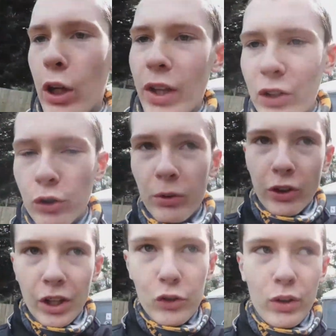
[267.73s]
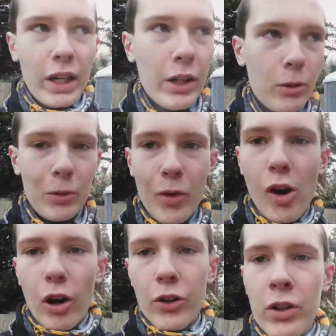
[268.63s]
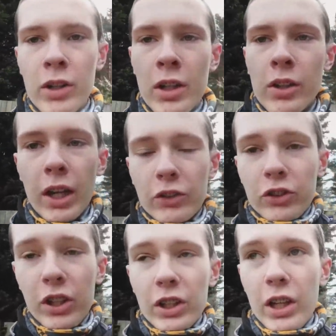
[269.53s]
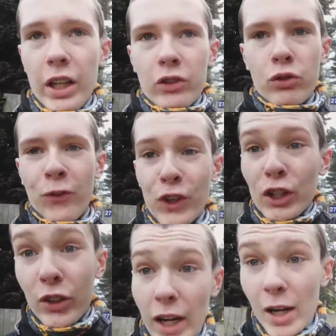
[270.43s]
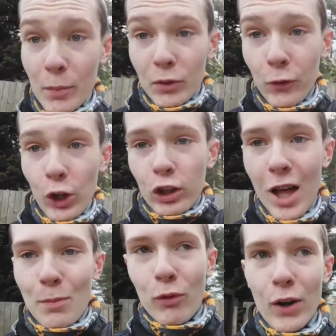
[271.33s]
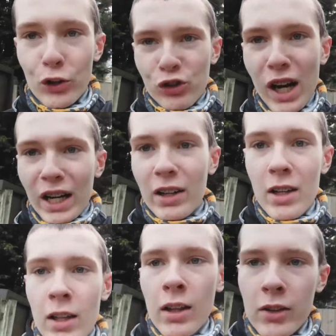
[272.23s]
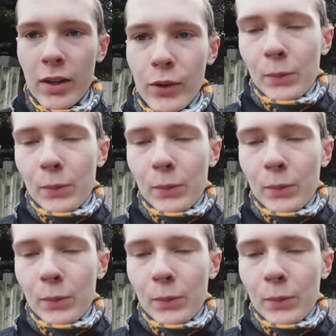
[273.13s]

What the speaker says: who was on that train that we were on, they actually did it an extra third lap around the track. So that was